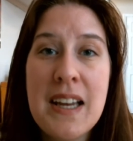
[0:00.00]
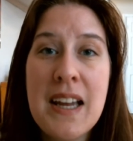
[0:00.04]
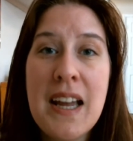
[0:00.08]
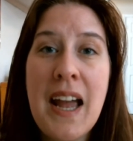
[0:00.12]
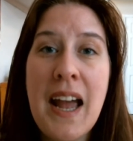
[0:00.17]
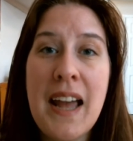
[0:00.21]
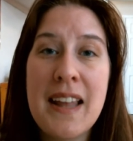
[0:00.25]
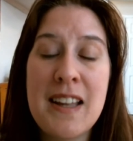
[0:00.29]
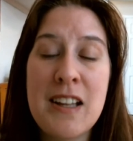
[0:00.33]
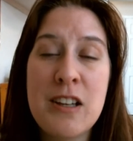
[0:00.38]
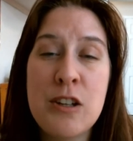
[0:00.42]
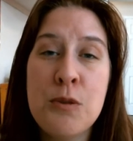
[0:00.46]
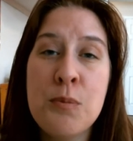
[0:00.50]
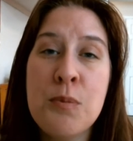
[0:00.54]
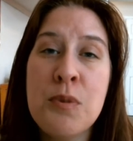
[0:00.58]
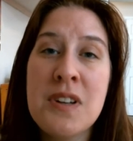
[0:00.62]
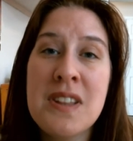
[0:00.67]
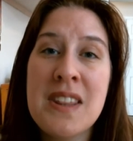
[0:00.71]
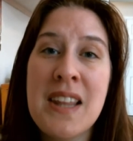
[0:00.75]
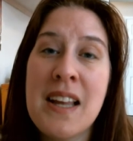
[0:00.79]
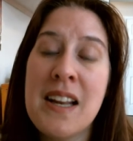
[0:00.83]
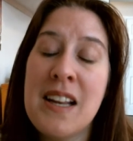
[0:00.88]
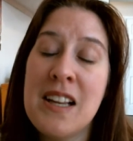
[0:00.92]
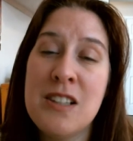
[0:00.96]
And then you put
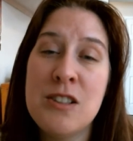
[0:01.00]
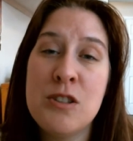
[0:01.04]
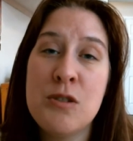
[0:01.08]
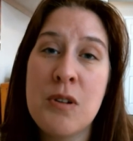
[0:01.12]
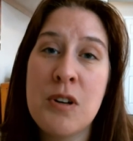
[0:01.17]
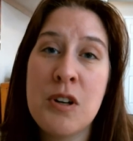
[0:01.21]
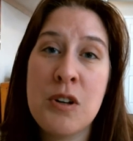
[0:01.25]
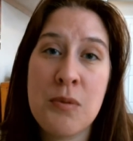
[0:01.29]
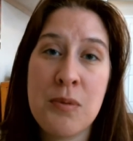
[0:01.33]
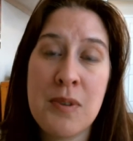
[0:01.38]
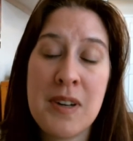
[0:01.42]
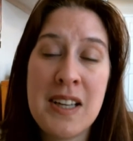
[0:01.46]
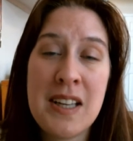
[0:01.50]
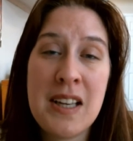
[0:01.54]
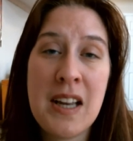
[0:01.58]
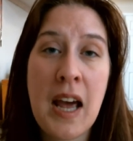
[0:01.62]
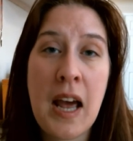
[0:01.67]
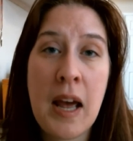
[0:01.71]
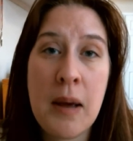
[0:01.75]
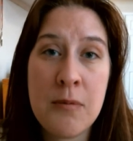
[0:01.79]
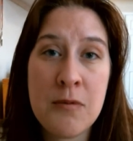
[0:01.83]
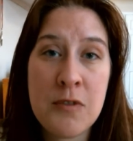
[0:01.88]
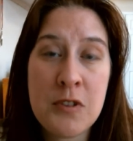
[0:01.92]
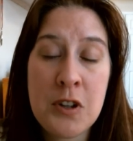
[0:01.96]
that into a green
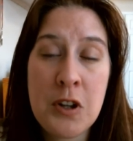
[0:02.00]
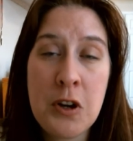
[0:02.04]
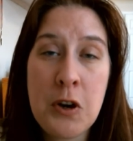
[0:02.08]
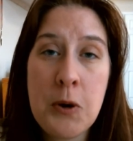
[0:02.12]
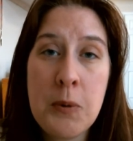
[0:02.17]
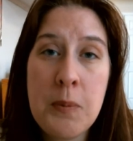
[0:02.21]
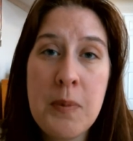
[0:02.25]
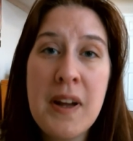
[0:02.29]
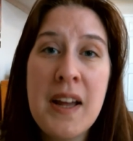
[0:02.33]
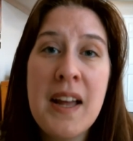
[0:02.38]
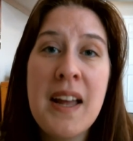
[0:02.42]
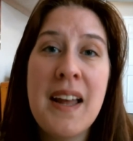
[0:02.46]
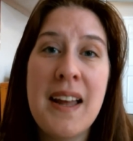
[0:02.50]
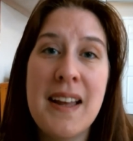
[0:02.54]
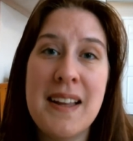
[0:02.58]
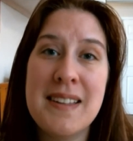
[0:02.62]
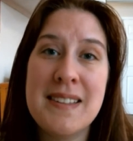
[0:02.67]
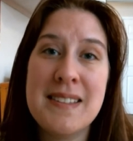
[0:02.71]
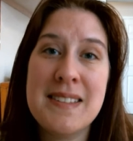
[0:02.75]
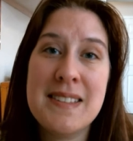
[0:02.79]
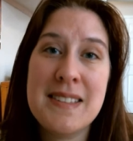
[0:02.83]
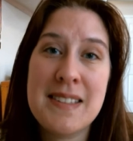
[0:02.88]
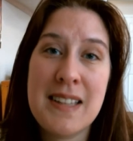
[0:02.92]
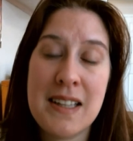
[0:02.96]
envelope and
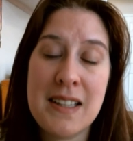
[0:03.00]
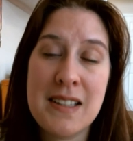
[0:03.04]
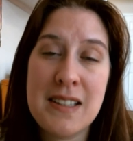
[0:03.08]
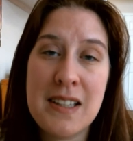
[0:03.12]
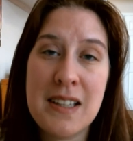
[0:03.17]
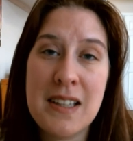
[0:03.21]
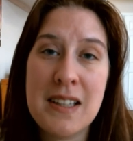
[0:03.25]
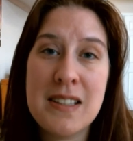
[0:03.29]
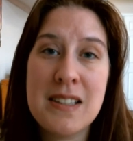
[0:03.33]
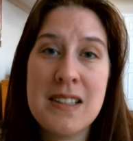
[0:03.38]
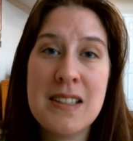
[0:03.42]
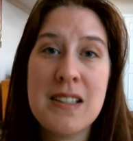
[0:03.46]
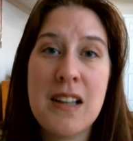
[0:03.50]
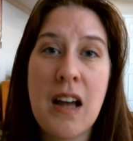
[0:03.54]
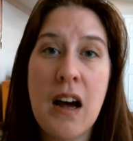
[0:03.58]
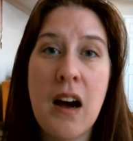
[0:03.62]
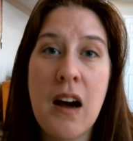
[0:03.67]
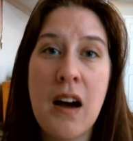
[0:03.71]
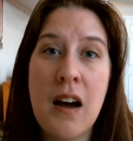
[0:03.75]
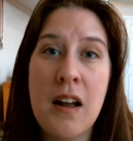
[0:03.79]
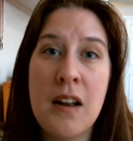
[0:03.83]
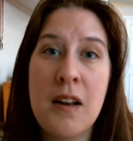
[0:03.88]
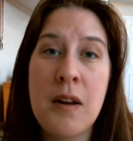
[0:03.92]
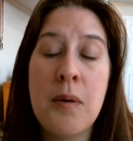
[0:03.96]
send it
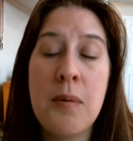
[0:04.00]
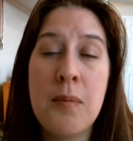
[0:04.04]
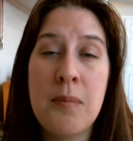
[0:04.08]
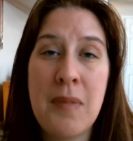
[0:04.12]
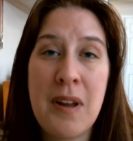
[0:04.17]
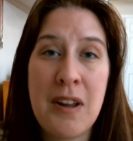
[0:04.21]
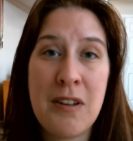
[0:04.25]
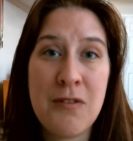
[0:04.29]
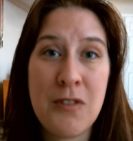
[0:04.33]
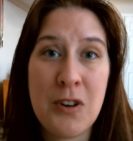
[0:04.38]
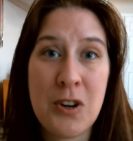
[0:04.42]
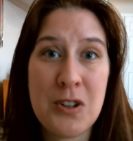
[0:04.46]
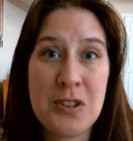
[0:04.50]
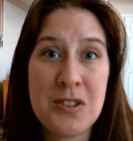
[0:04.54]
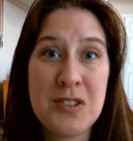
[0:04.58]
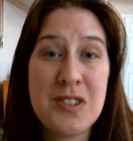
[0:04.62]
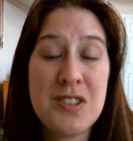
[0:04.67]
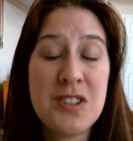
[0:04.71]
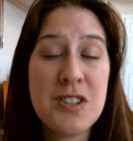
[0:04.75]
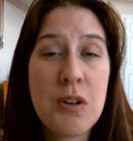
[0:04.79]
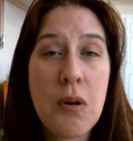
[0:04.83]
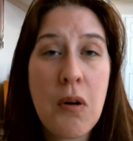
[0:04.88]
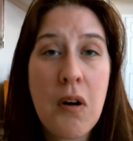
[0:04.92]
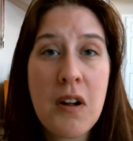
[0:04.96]
on May 1st.
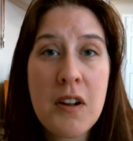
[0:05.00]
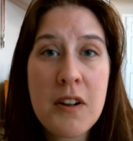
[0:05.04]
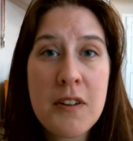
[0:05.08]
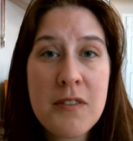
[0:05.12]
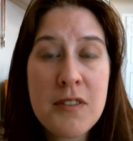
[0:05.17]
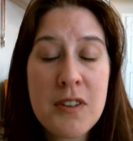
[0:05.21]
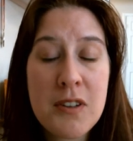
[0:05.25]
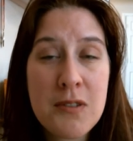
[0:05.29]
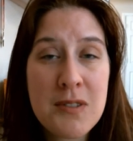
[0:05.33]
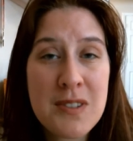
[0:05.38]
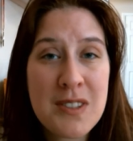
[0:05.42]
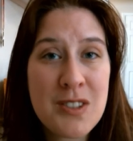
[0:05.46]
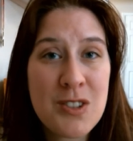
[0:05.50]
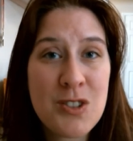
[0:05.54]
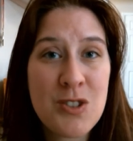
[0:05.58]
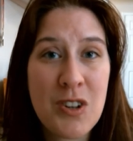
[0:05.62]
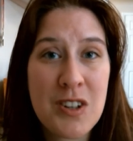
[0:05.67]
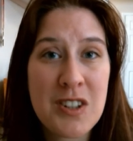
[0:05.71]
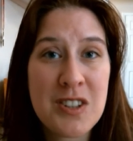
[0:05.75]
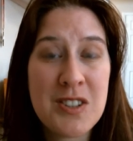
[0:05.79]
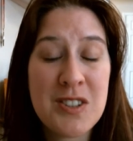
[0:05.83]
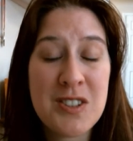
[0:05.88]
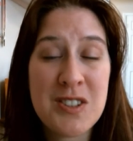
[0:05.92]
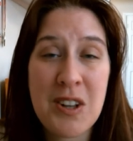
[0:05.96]
So, all of those
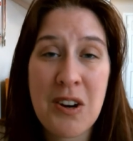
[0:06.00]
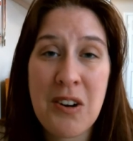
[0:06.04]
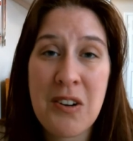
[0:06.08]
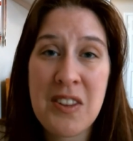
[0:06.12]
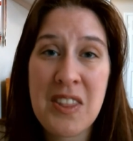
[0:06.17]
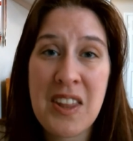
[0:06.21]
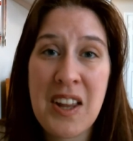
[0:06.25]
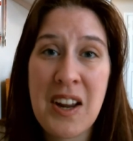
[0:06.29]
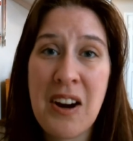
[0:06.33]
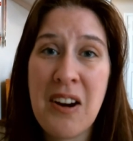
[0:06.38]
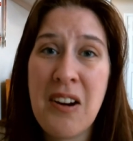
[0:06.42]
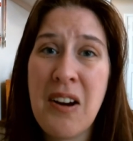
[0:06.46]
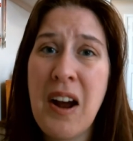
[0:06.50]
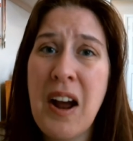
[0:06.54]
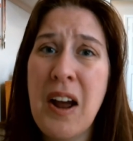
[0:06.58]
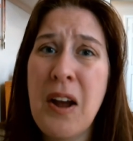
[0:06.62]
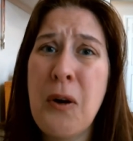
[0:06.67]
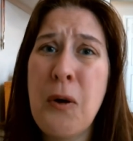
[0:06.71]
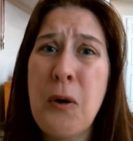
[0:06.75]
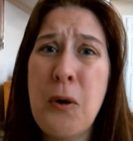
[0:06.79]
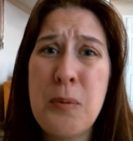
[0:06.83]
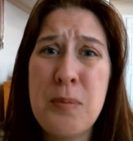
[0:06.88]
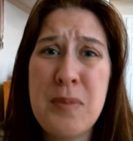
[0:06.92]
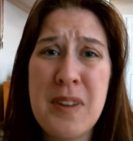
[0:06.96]
instructions are there. I
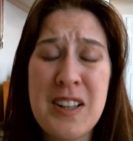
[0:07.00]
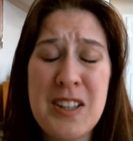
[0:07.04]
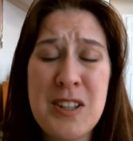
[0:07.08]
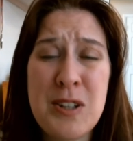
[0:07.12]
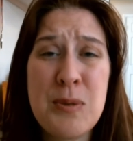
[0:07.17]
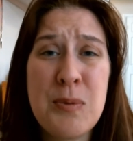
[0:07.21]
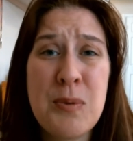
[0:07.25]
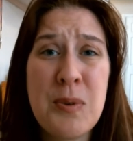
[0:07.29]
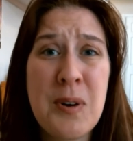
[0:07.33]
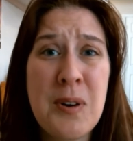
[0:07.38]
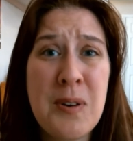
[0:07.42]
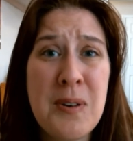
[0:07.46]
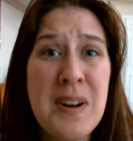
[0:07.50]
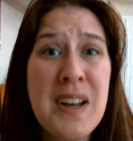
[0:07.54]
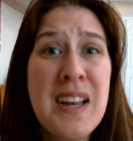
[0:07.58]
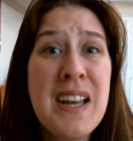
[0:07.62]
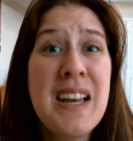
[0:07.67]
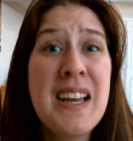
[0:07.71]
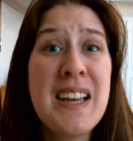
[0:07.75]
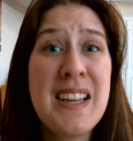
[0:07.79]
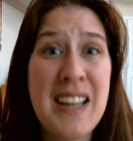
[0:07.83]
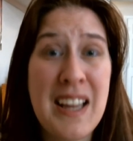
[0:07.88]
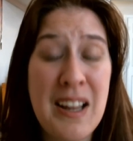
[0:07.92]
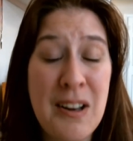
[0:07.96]
hope that you will
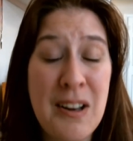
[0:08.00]
get